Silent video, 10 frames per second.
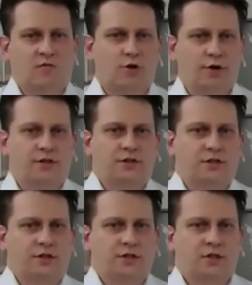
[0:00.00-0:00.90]
voids
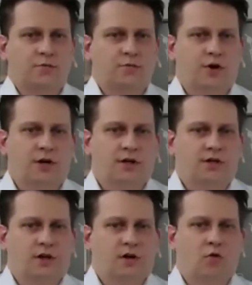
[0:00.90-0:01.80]
in the
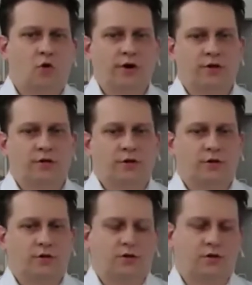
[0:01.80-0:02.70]
part, or you could
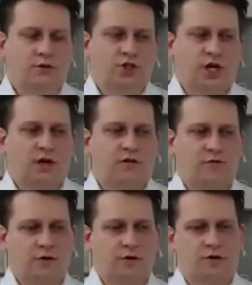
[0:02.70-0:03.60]
check
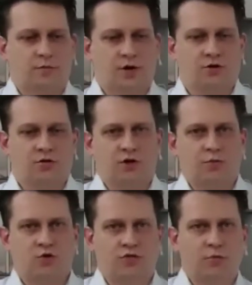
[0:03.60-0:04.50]
for the powder
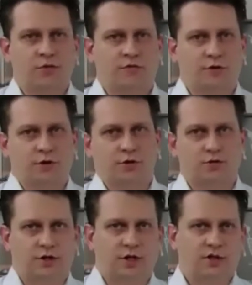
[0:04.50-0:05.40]
removal before you
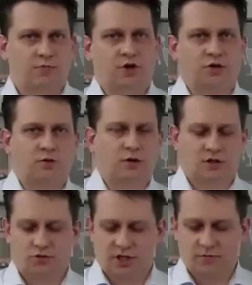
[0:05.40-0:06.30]
do a heat
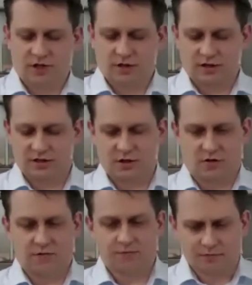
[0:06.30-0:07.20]
treatment and
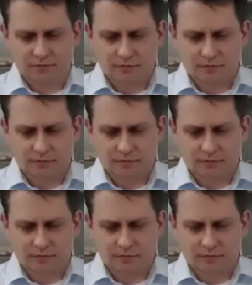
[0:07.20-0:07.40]
so on.